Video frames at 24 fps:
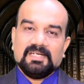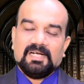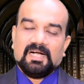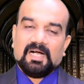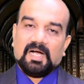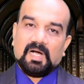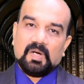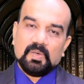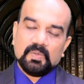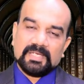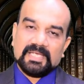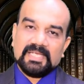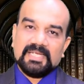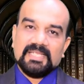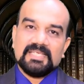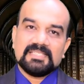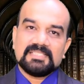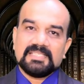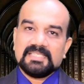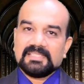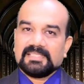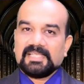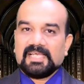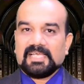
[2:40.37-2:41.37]
How can he
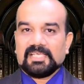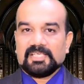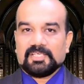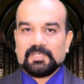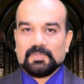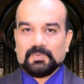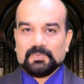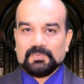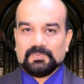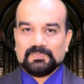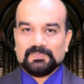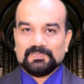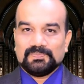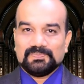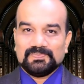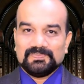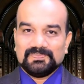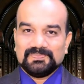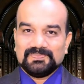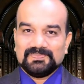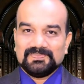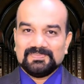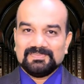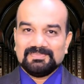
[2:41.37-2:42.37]
say thank you?
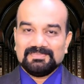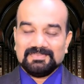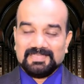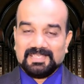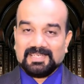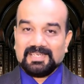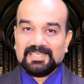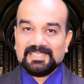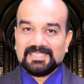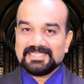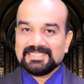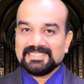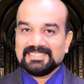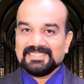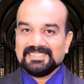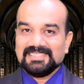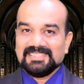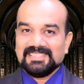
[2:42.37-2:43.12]
Correct?